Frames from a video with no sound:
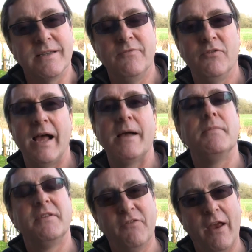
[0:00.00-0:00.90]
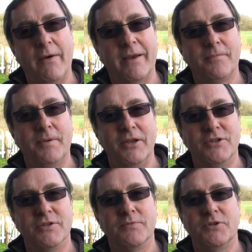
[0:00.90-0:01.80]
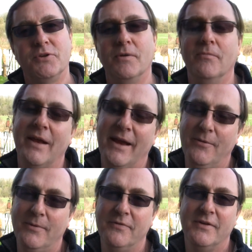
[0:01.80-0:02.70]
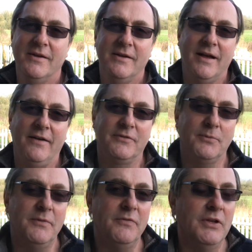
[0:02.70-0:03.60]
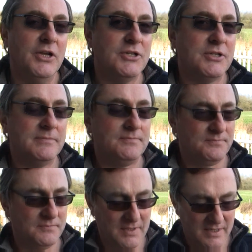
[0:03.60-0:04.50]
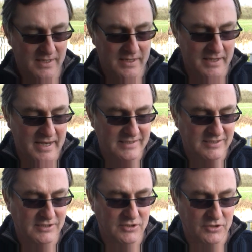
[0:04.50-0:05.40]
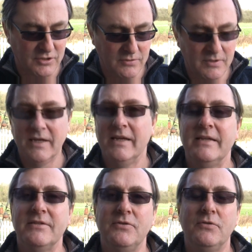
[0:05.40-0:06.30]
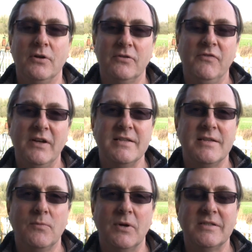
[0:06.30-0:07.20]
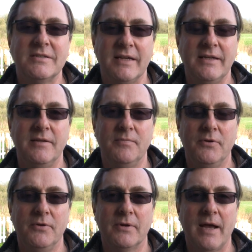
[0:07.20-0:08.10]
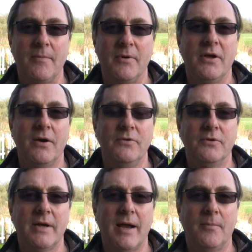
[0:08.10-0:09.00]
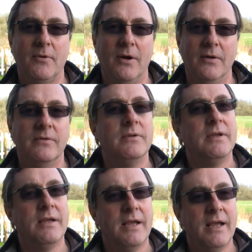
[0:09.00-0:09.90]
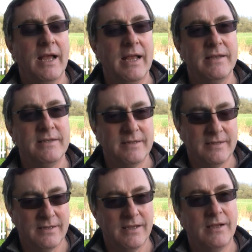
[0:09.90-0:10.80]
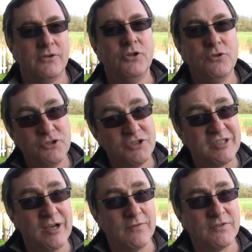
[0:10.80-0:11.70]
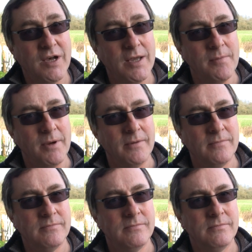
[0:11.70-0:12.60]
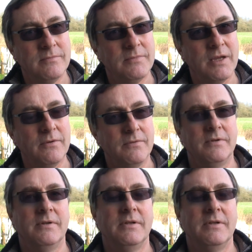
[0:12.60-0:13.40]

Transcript: and for atmospheric pictures, which you can play with after we've finished. The next thing to do is you've got to find somewhere steady to put your camera, to hold your camera on, and use the self timer. Now